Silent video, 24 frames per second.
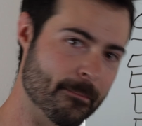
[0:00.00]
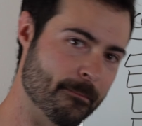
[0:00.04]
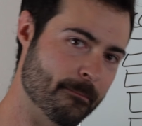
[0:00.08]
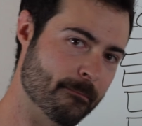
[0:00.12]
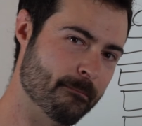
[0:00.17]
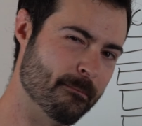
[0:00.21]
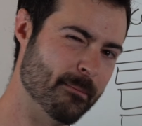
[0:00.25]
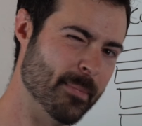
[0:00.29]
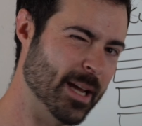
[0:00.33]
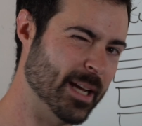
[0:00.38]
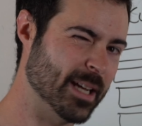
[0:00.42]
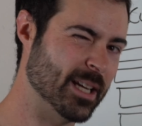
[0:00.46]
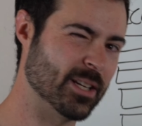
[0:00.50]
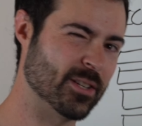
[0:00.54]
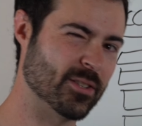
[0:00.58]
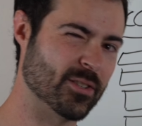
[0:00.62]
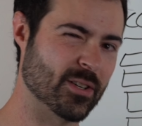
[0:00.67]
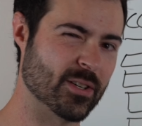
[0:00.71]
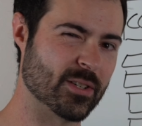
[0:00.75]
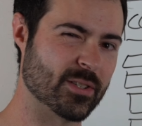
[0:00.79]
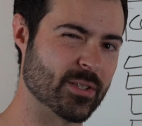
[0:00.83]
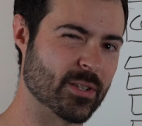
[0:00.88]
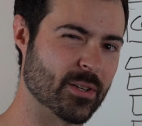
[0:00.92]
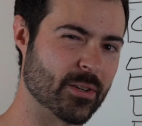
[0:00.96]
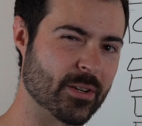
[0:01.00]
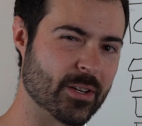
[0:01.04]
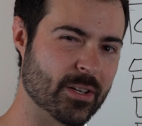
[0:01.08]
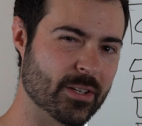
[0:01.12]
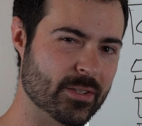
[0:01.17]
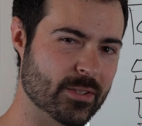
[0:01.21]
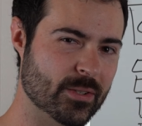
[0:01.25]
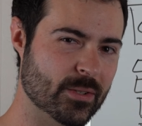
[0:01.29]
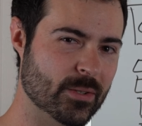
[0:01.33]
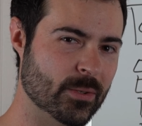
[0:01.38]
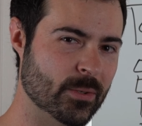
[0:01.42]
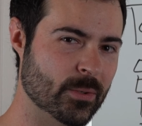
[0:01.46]
making sure it's all going to
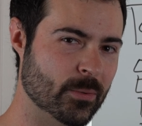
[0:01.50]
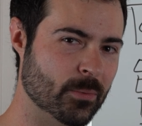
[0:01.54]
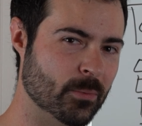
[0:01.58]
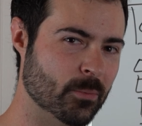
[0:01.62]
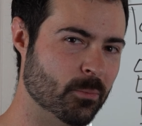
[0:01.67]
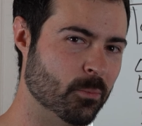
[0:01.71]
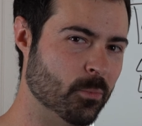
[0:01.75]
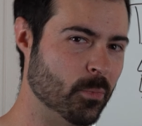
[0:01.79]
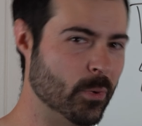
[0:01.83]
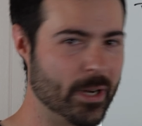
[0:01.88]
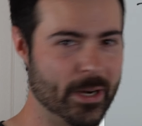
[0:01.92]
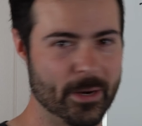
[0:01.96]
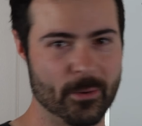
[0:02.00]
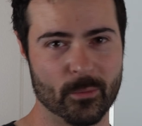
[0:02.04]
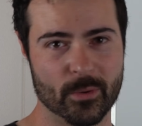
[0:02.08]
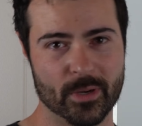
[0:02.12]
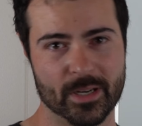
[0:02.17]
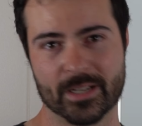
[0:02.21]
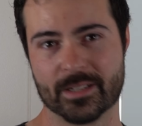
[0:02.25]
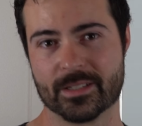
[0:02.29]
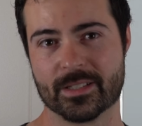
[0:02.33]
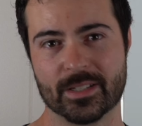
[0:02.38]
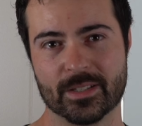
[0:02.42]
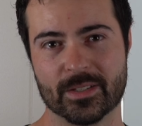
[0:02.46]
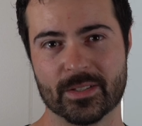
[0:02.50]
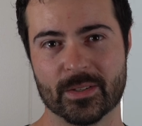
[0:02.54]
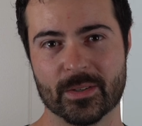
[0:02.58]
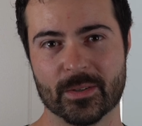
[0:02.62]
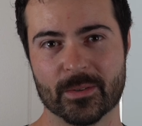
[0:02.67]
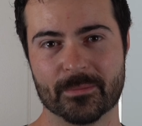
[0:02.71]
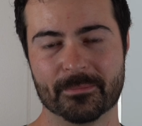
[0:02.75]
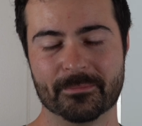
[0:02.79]
do what I want it to do.